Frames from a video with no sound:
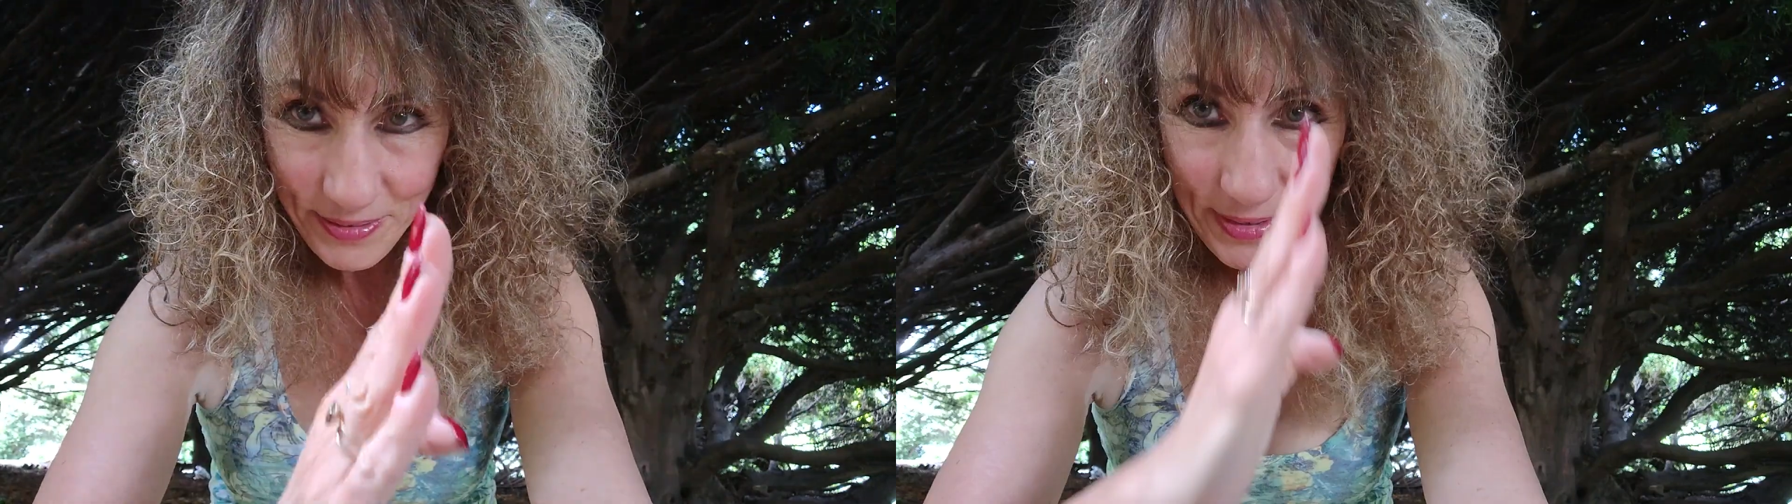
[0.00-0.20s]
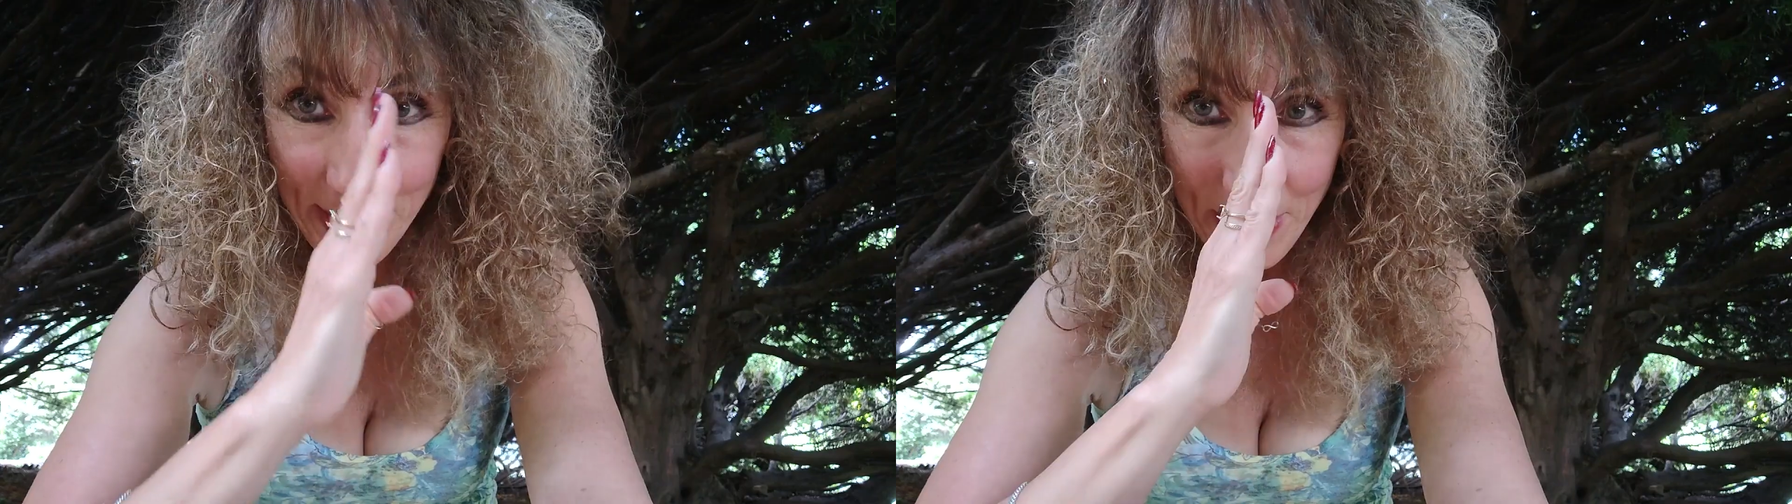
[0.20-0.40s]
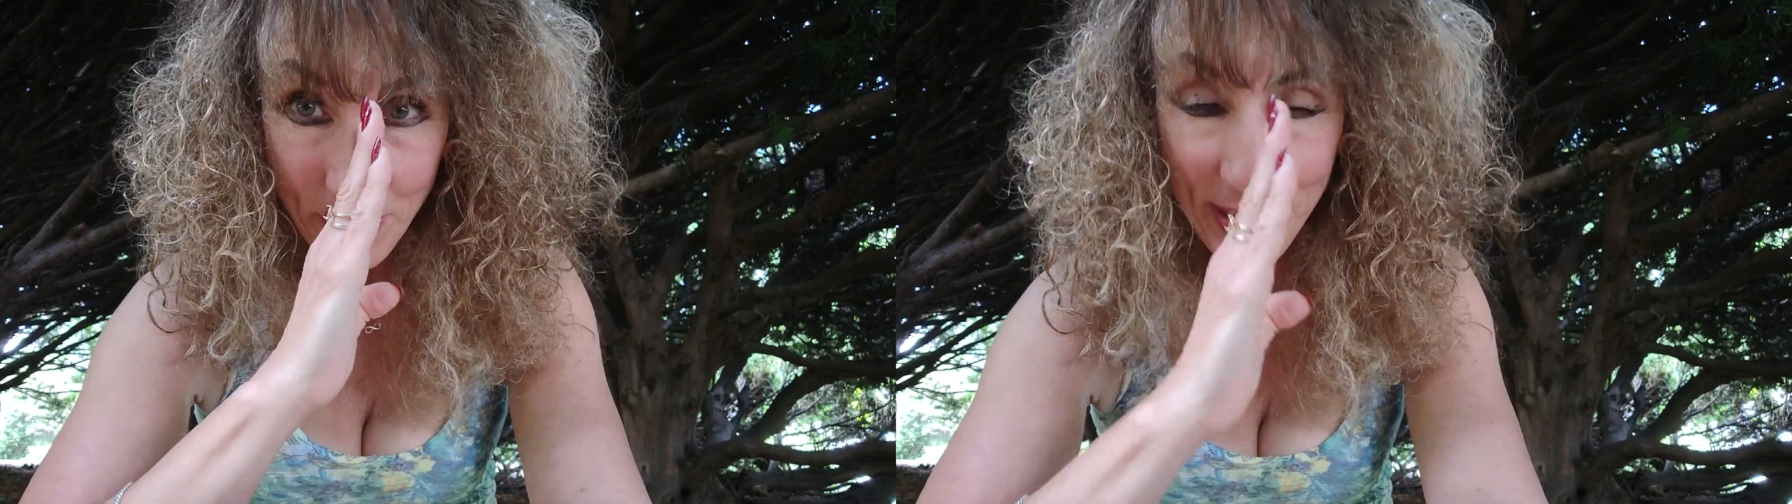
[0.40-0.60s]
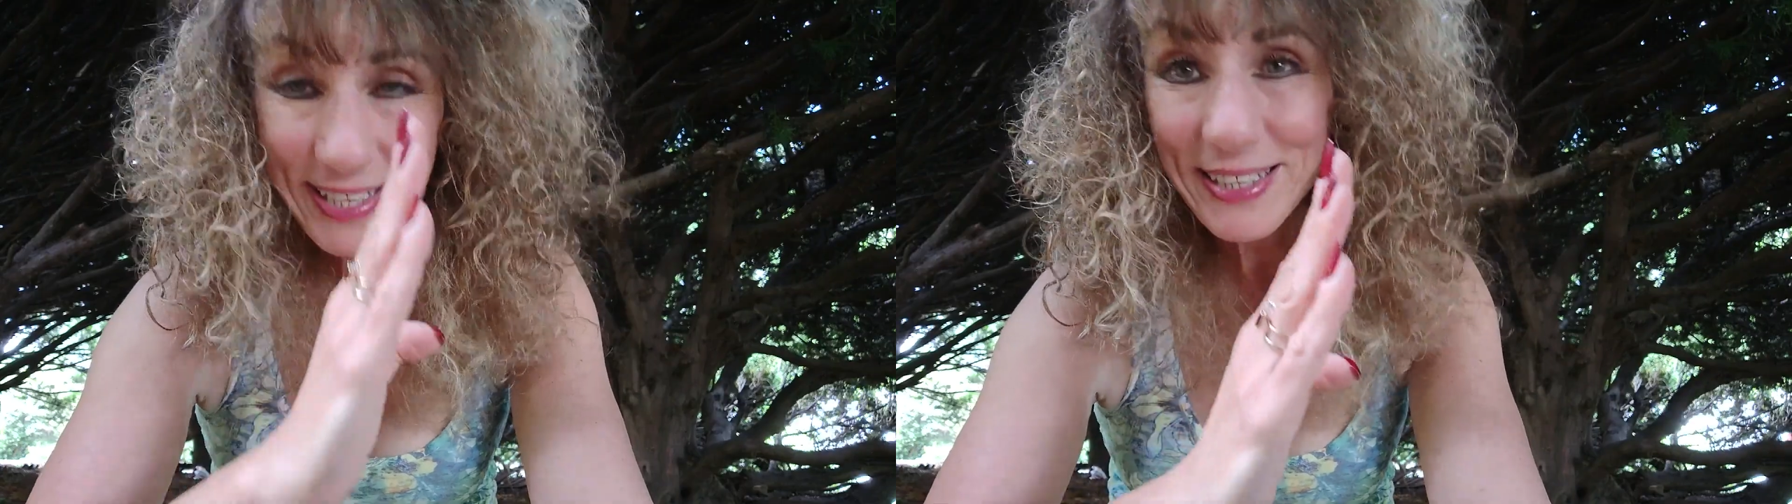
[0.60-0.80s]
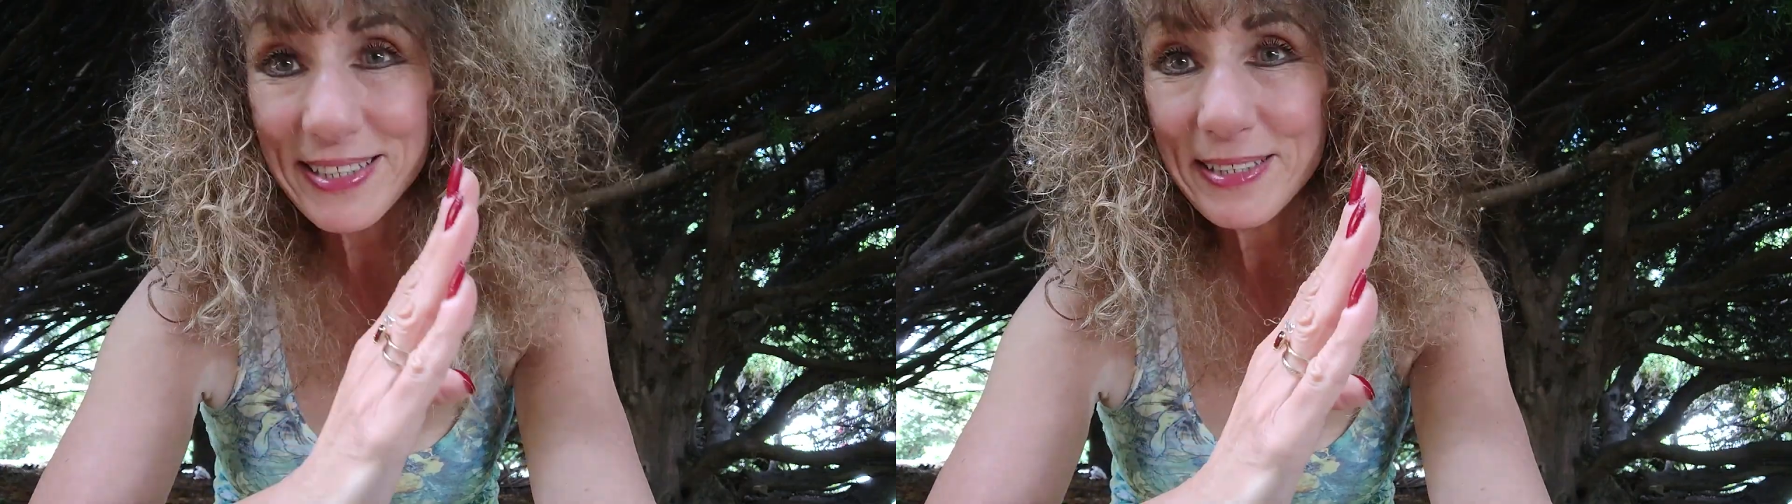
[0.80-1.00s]
where I
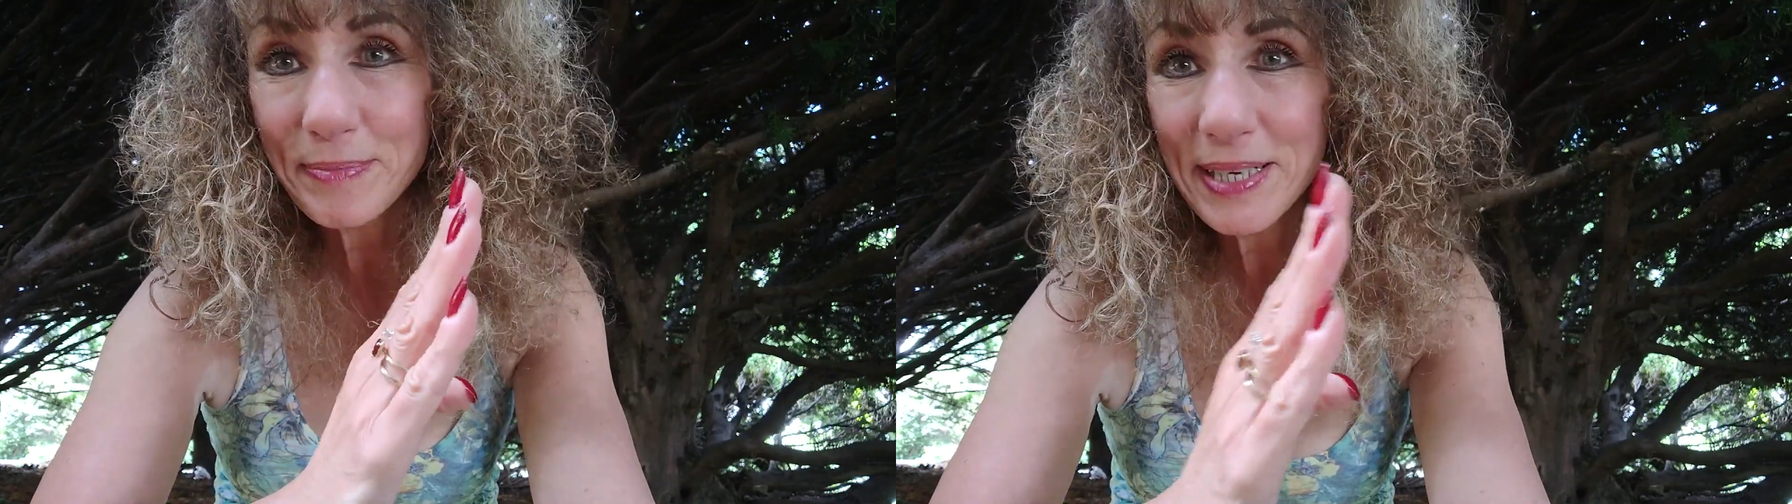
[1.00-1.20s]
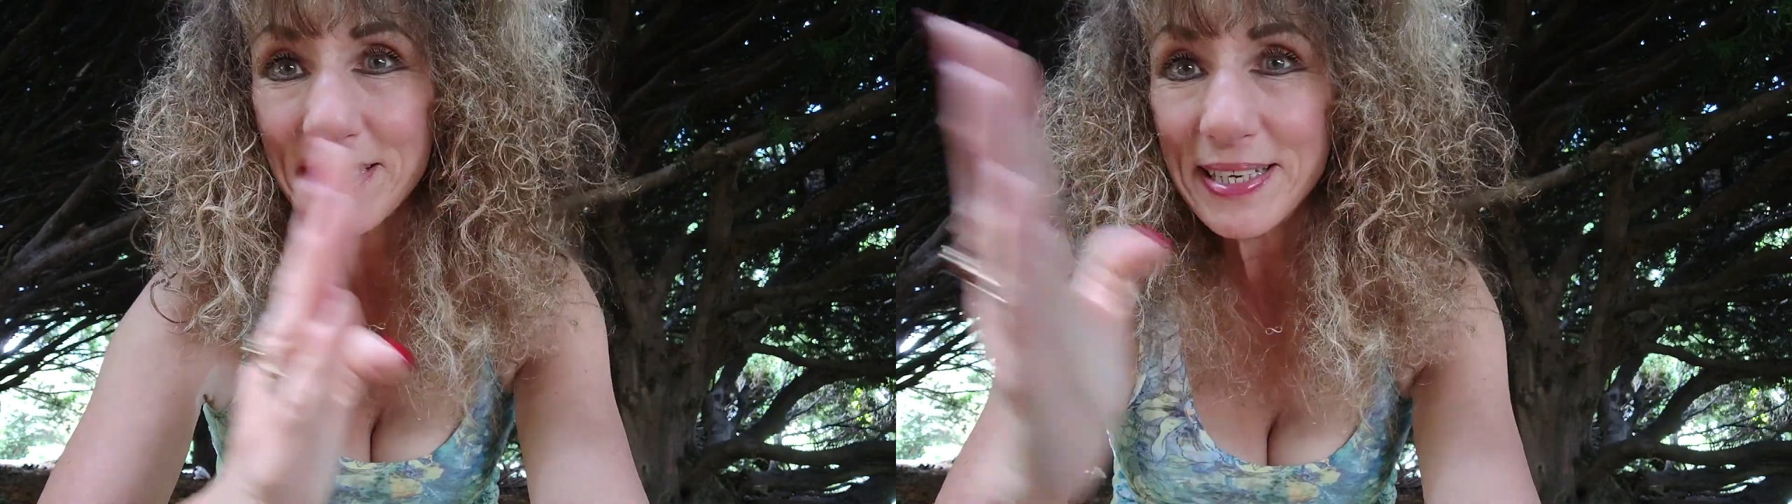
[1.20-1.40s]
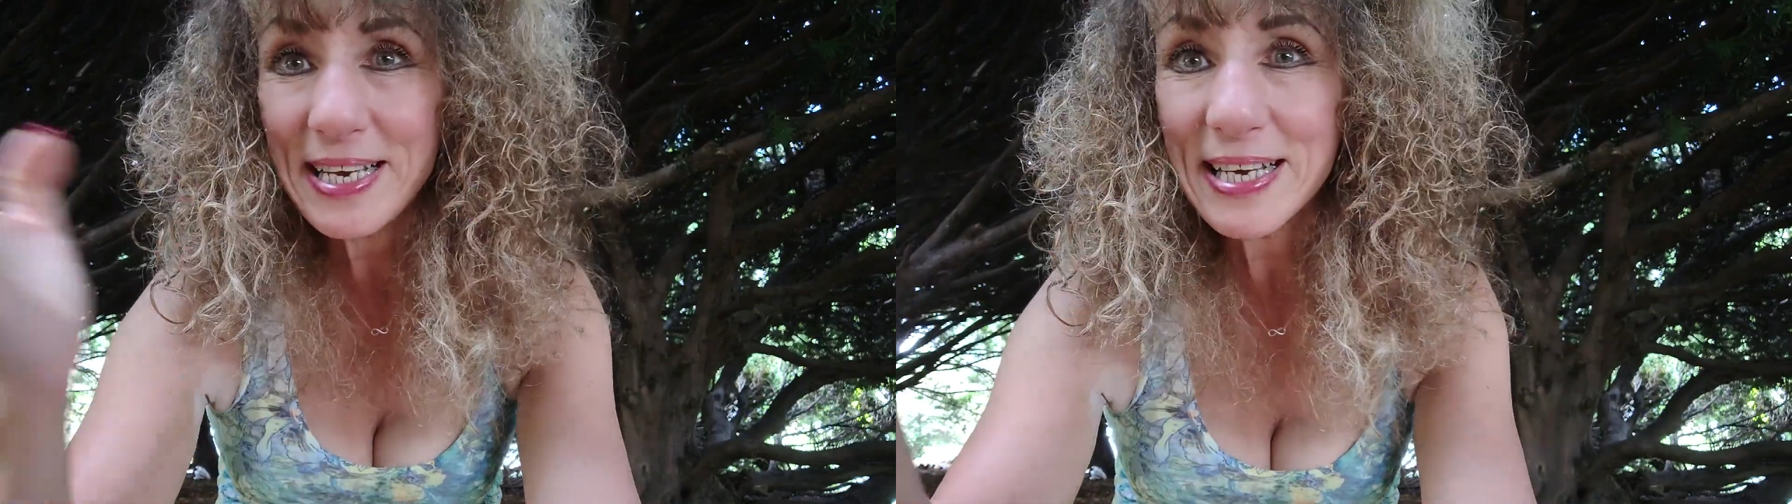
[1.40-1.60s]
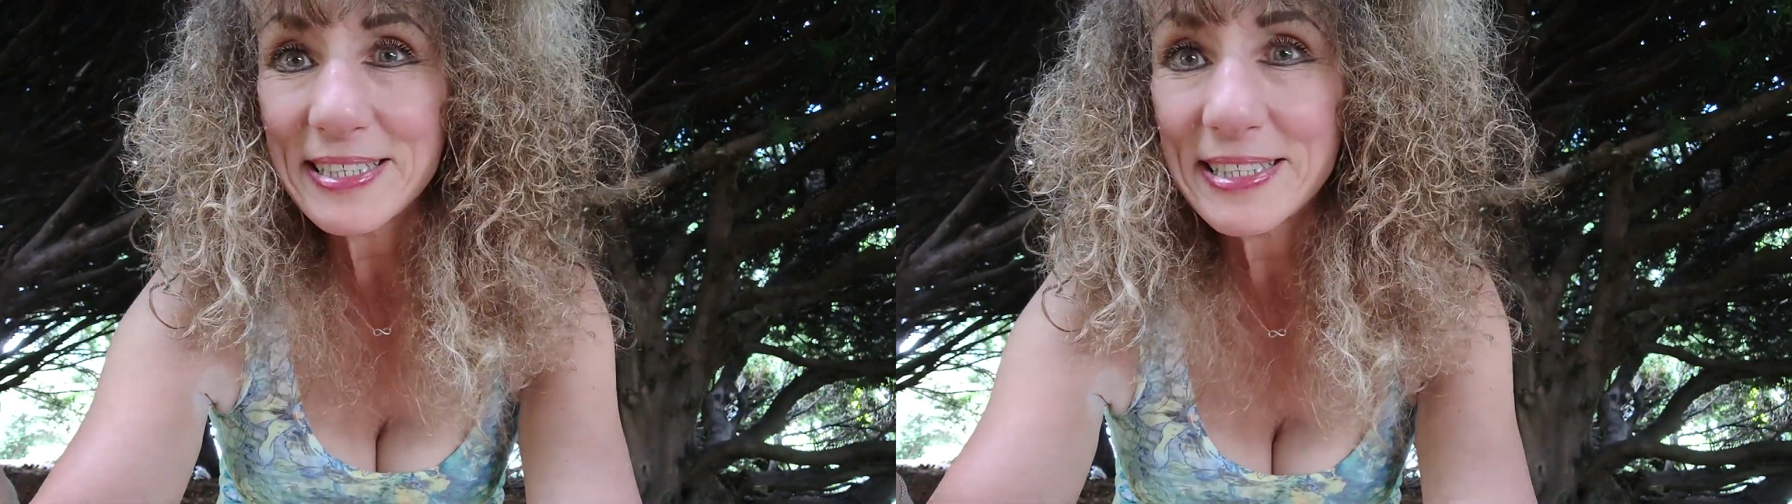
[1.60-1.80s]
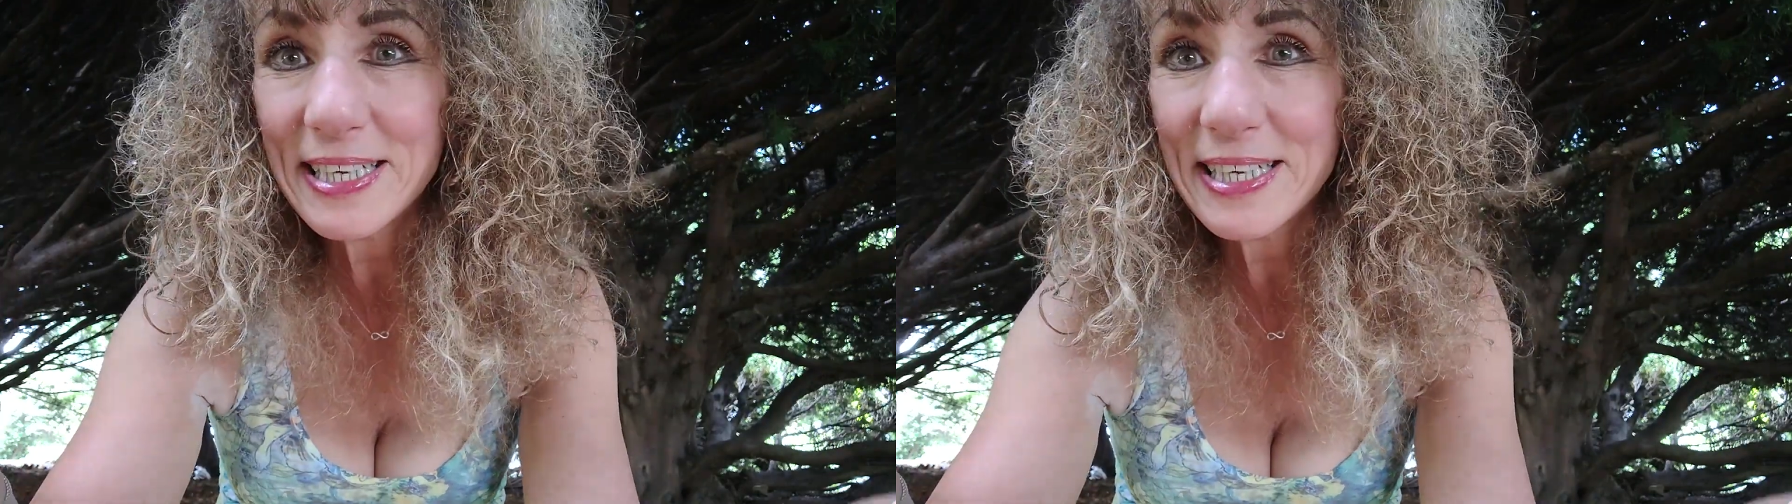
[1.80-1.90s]
was. But he had